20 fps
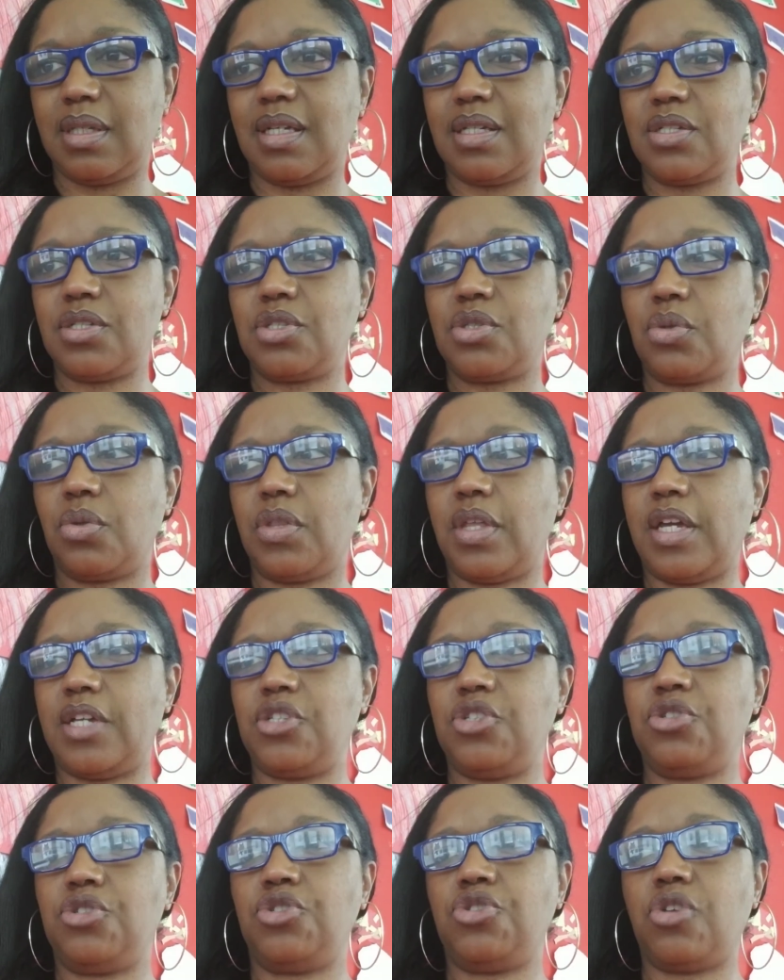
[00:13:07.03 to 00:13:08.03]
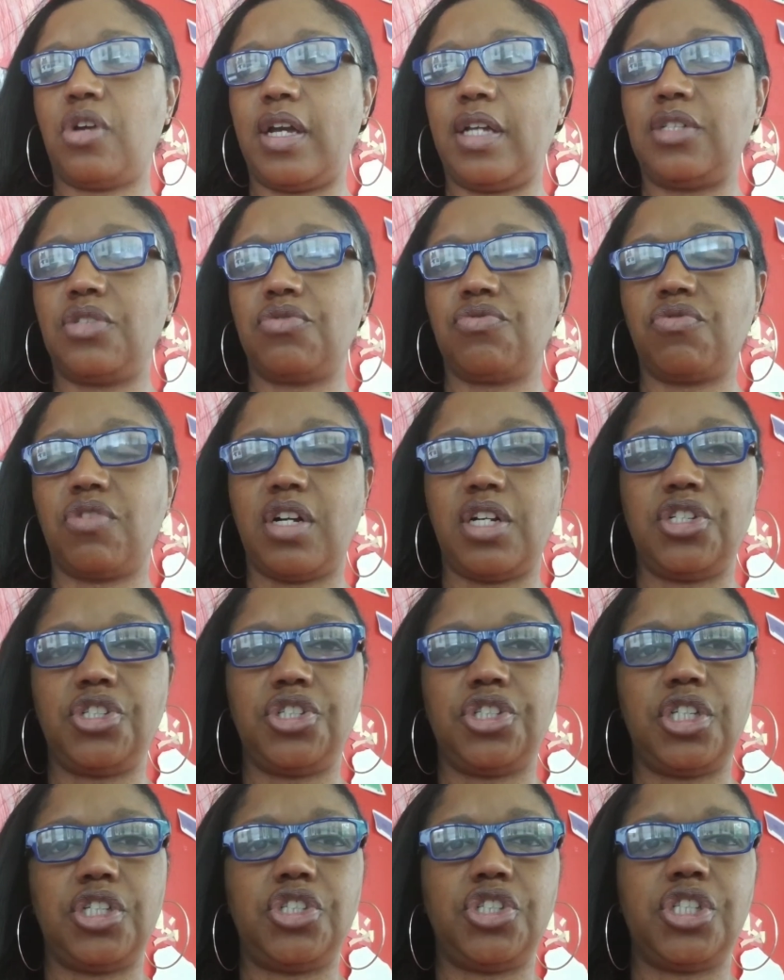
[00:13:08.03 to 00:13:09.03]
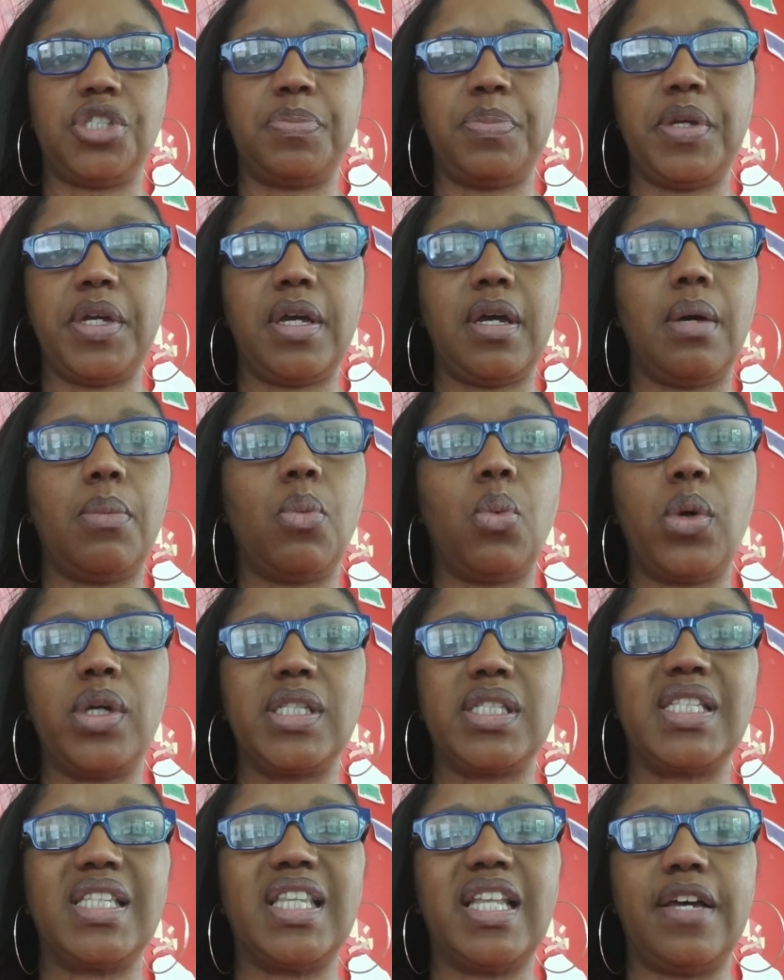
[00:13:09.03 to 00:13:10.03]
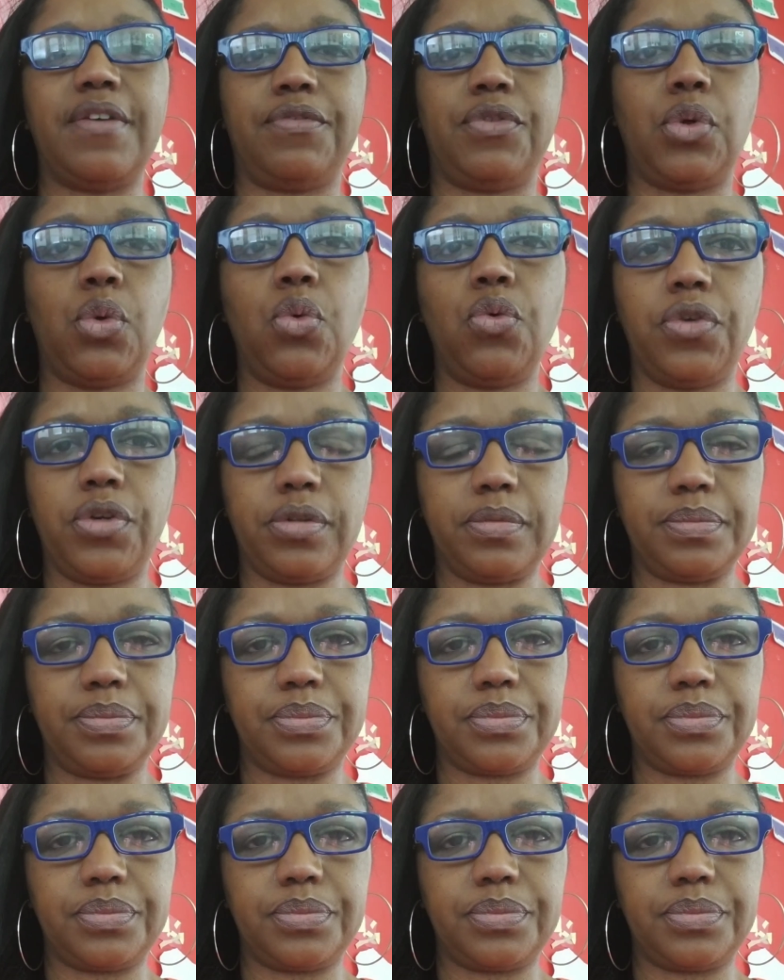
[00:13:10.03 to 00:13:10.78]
so that you're trying to rush and just pick up what's left over.